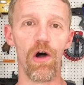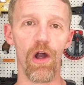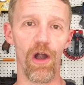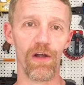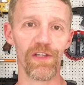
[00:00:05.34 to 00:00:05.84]

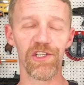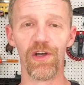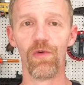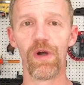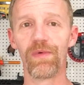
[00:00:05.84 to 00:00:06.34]
ER, the
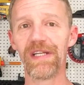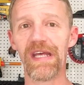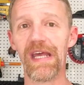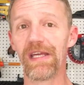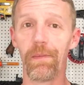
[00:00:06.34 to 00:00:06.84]
show where we
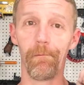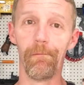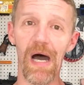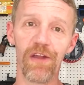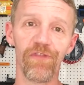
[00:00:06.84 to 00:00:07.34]
take
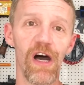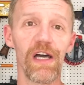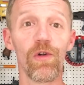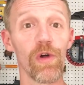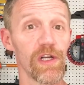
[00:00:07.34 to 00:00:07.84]

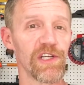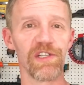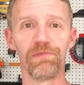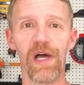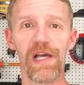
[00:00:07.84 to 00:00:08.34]
modified or
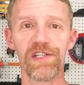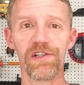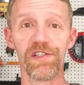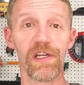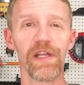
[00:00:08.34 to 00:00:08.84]
custom
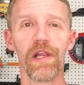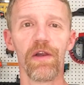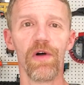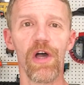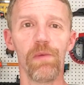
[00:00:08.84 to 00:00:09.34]
blasters that need a
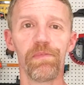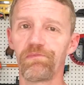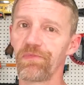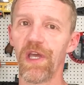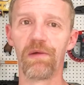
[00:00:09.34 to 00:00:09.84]
little help
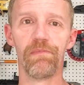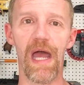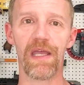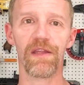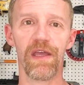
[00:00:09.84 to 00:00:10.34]
and get them
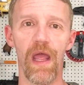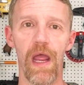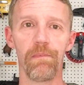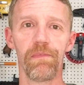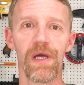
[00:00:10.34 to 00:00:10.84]
back in the
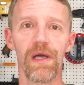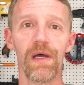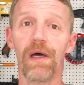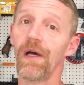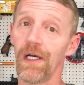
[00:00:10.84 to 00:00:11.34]
game.
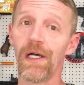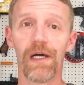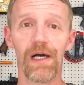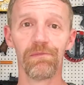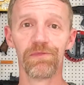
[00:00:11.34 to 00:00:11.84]

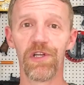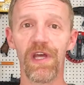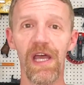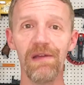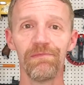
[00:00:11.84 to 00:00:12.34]
Uh,
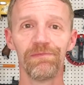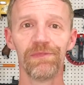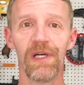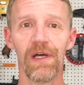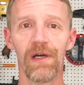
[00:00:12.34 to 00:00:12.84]
today,
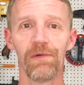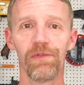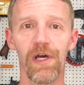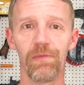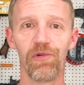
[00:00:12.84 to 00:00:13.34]

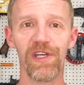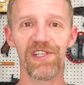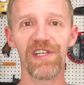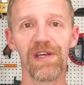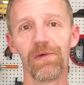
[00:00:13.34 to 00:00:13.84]
we got a pretty
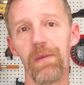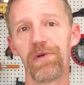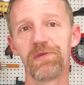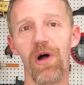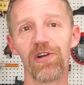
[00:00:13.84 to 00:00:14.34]
sick
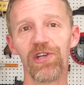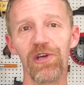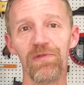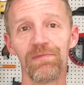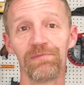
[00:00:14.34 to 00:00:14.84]
Lepus Mark
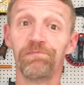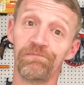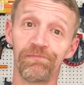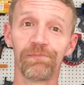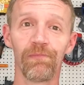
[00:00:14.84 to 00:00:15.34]
II.
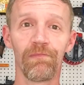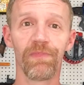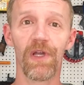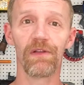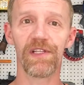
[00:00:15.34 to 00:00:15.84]

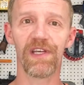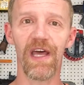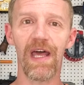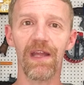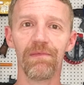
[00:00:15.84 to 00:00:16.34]
Let's
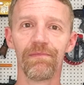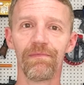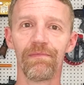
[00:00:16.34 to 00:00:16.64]
get at it.